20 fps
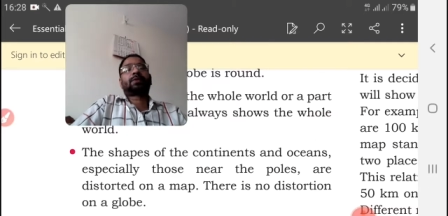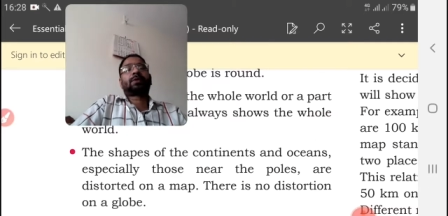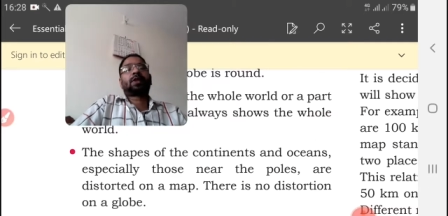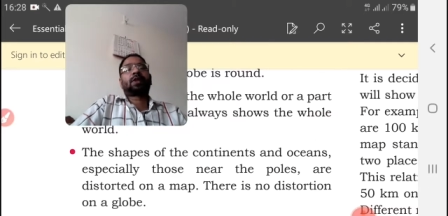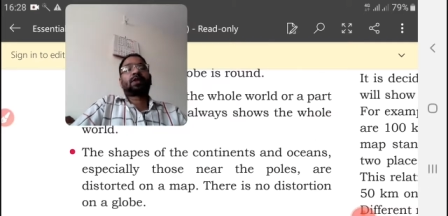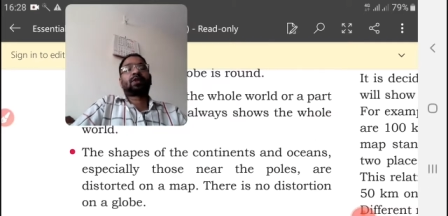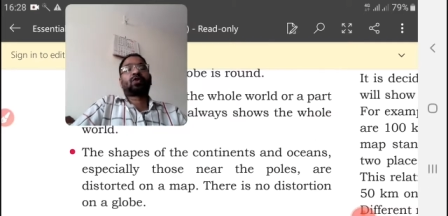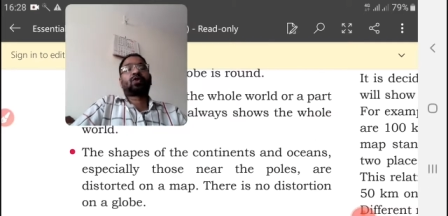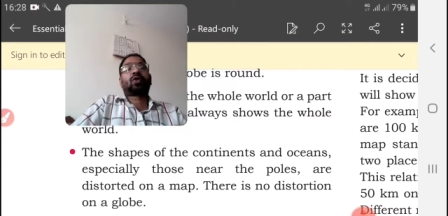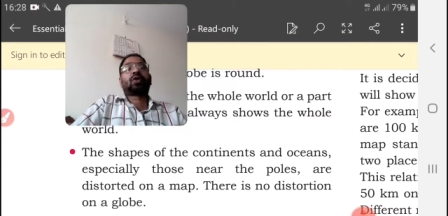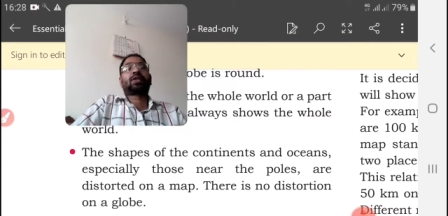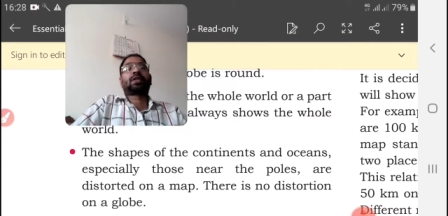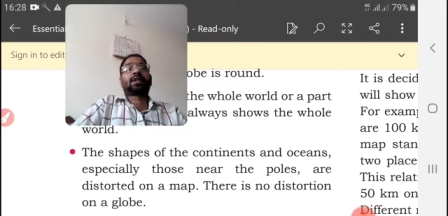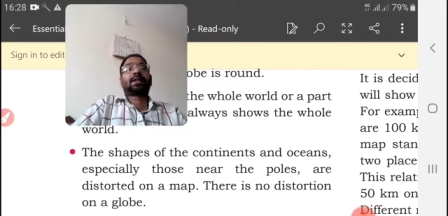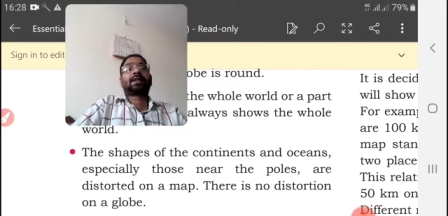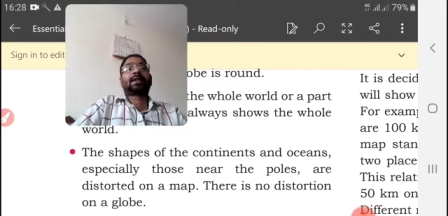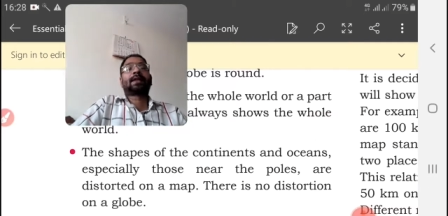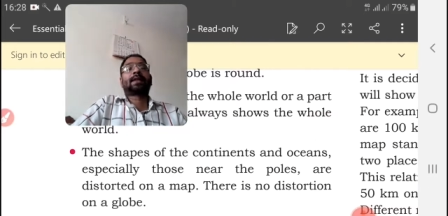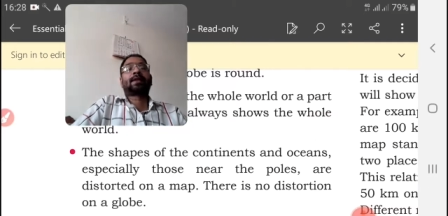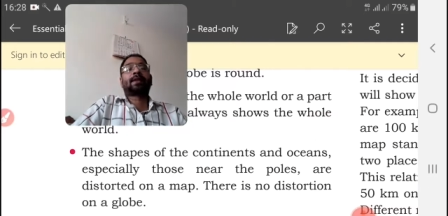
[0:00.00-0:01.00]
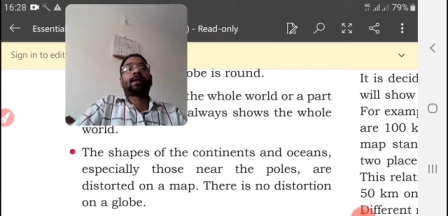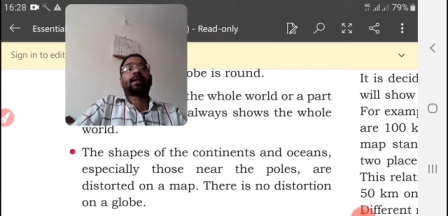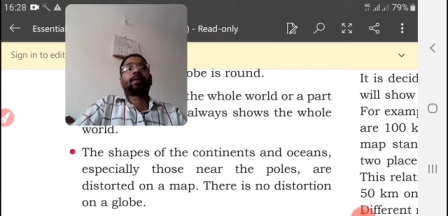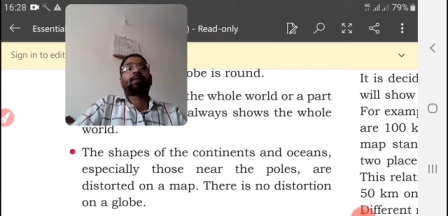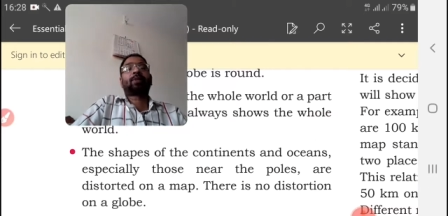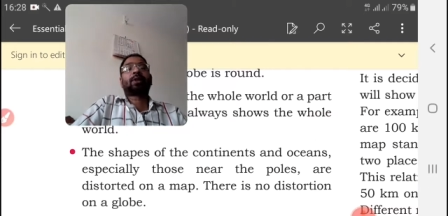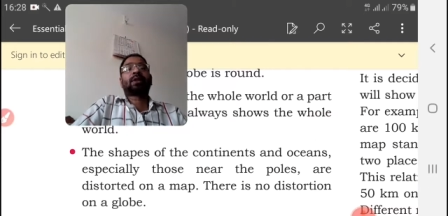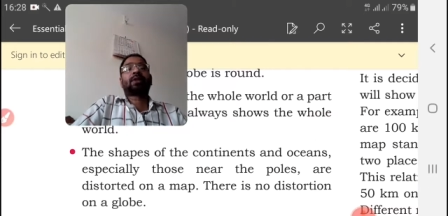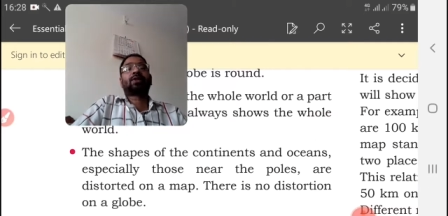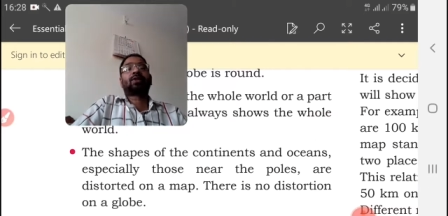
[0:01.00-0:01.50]
Distortion can take
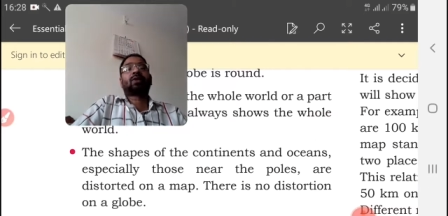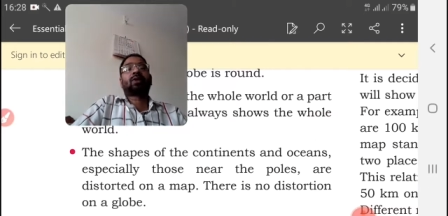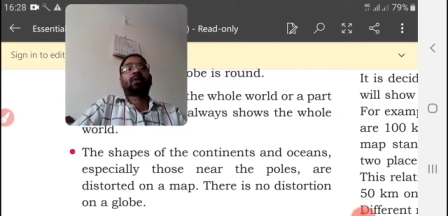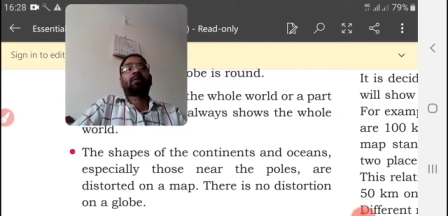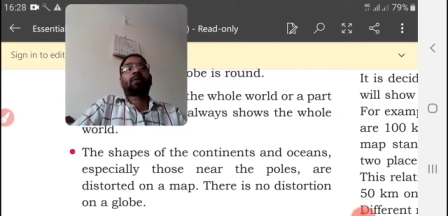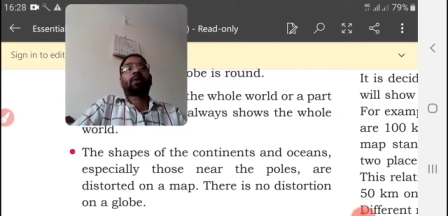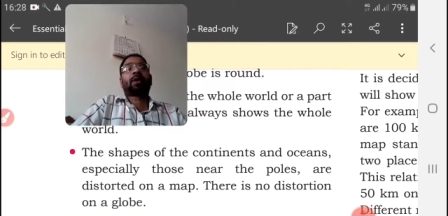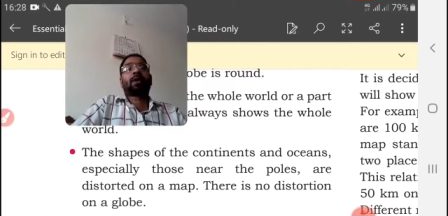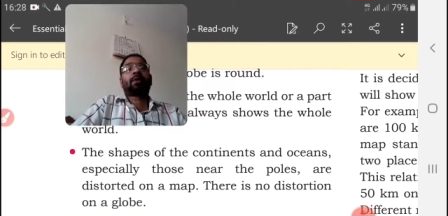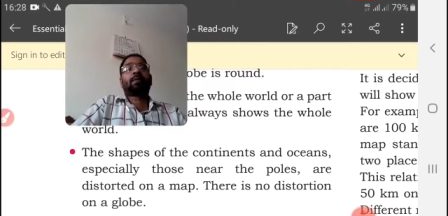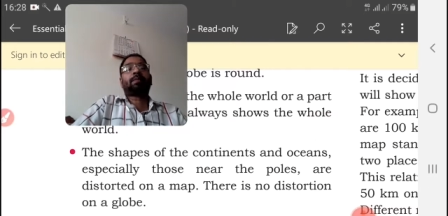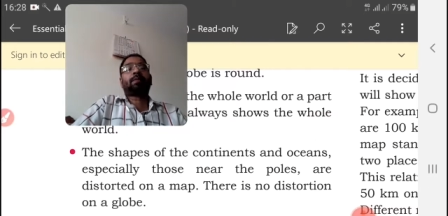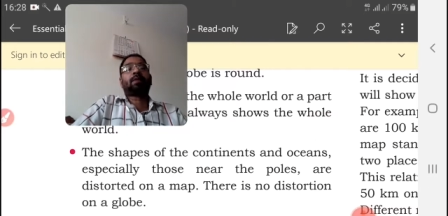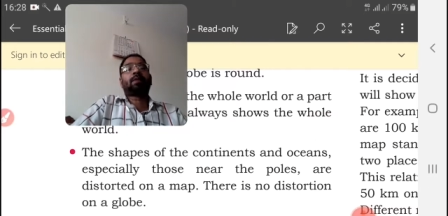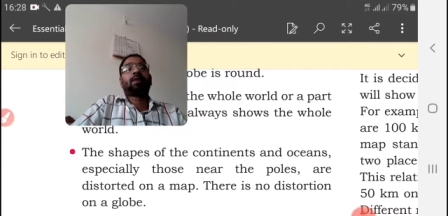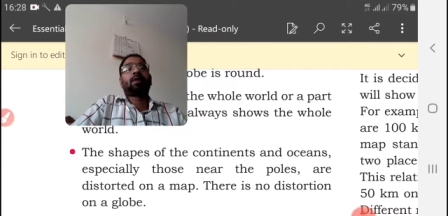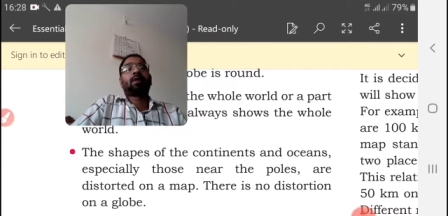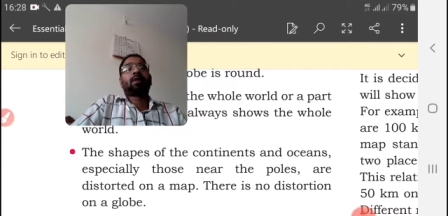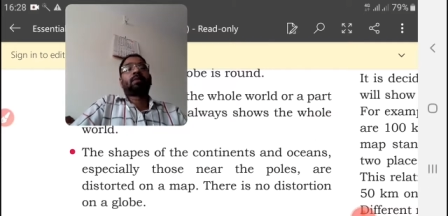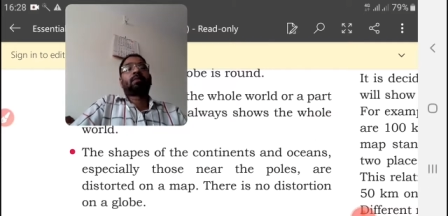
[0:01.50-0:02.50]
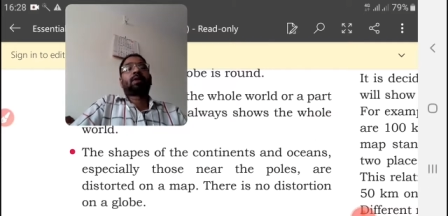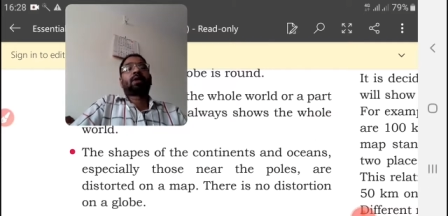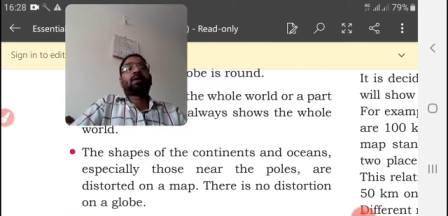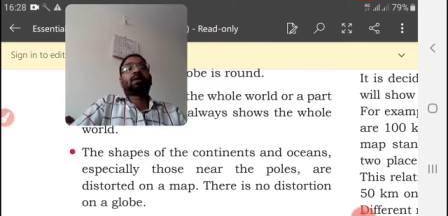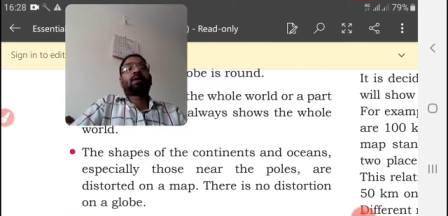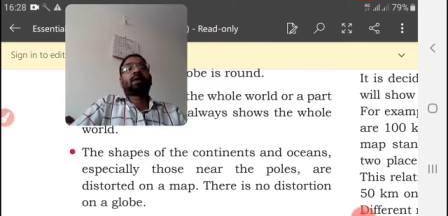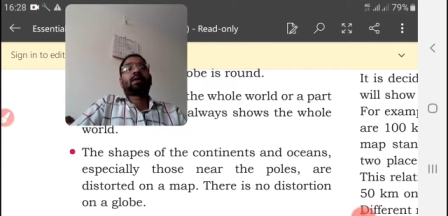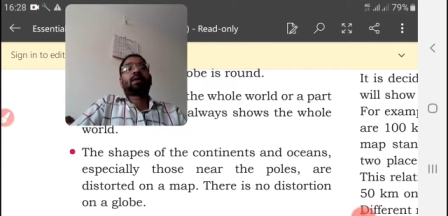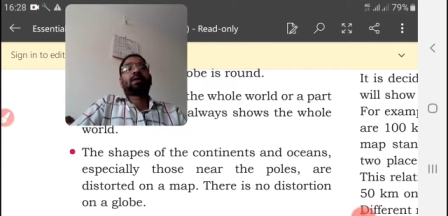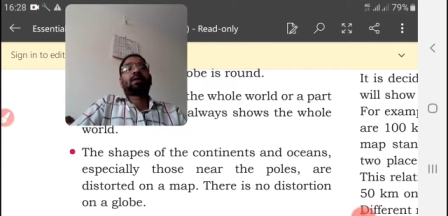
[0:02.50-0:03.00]
place on map, but
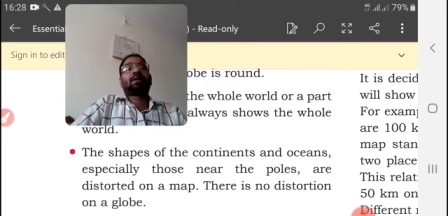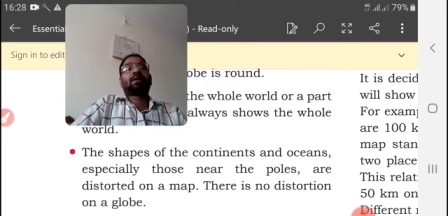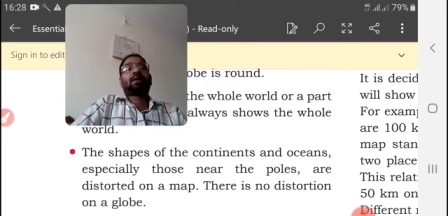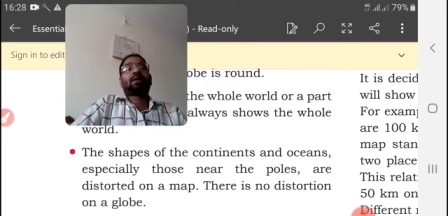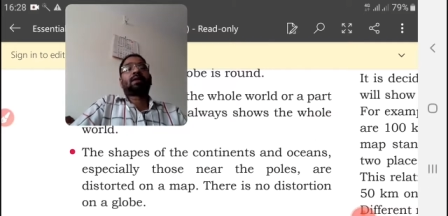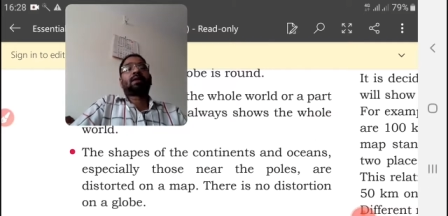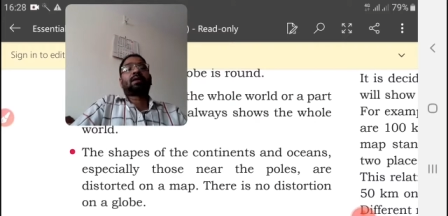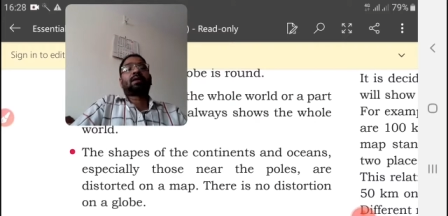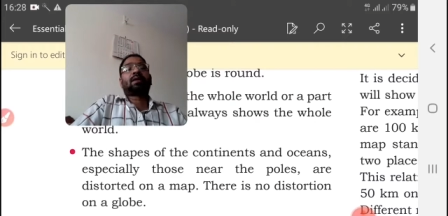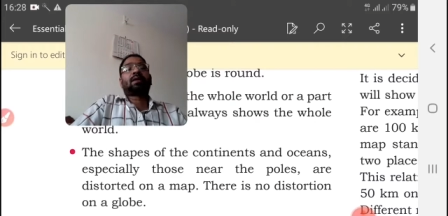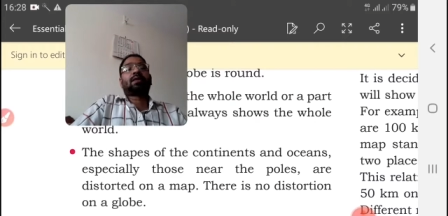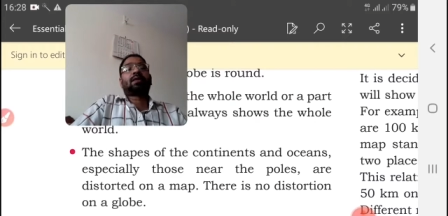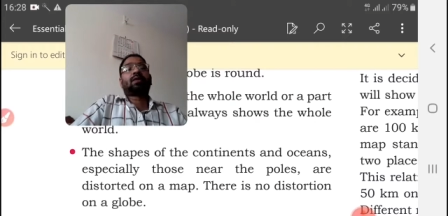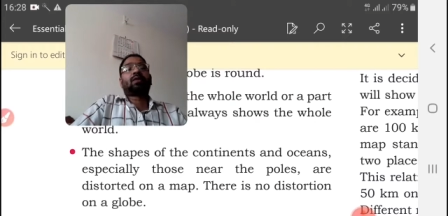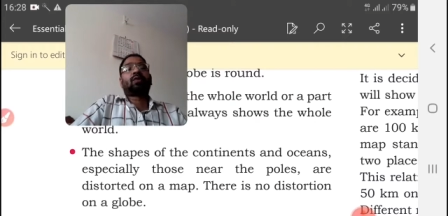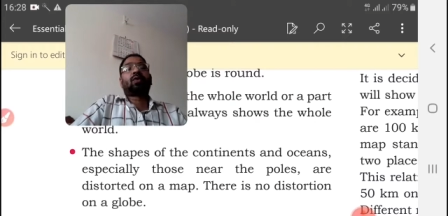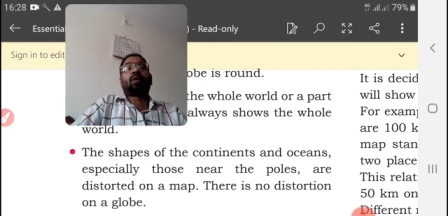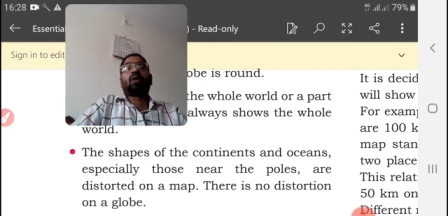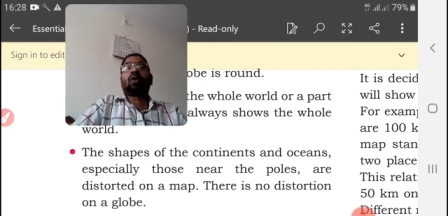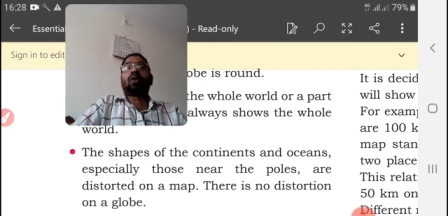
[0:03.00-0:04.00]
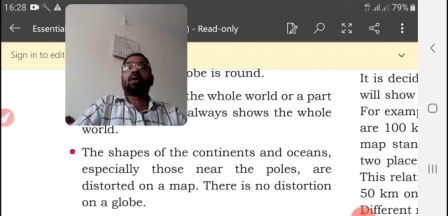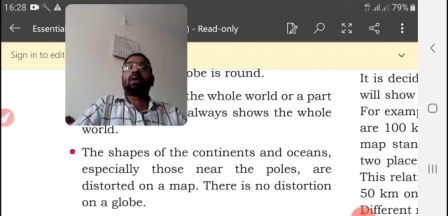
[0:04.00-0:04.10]
there is a no